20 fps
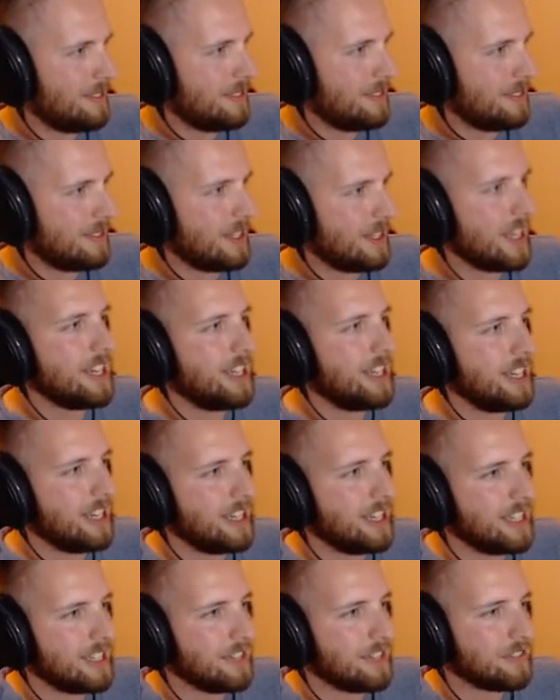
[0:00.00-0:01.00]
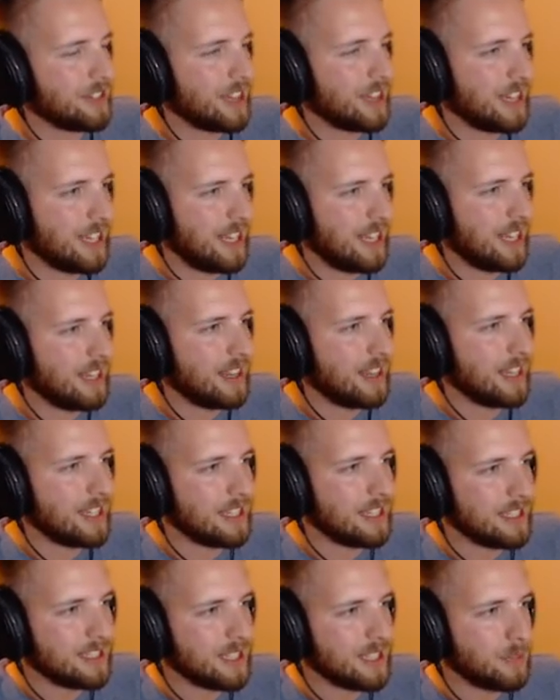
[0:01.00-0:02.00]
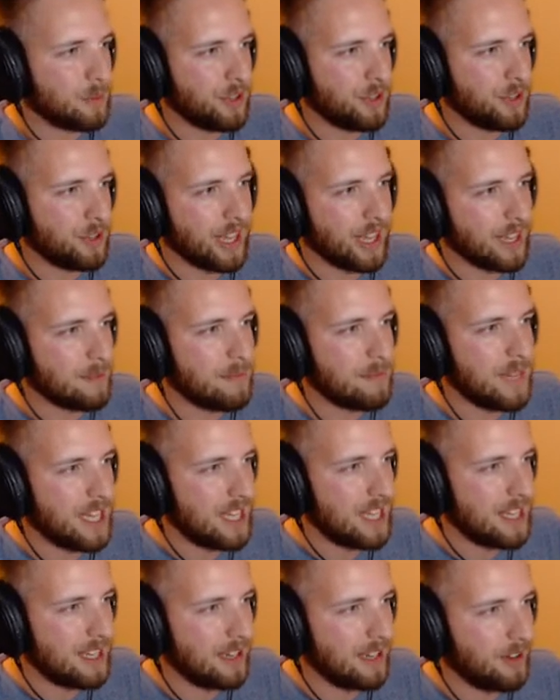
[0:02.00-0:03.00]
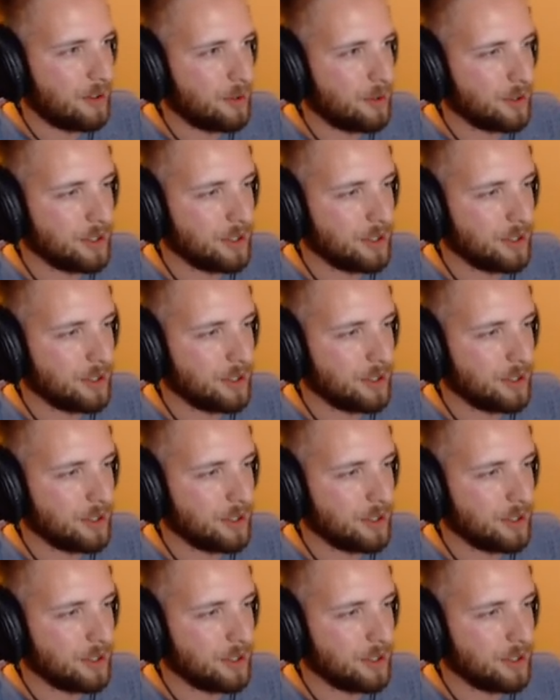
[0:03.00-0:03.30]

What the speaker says: in a different league than someone like me or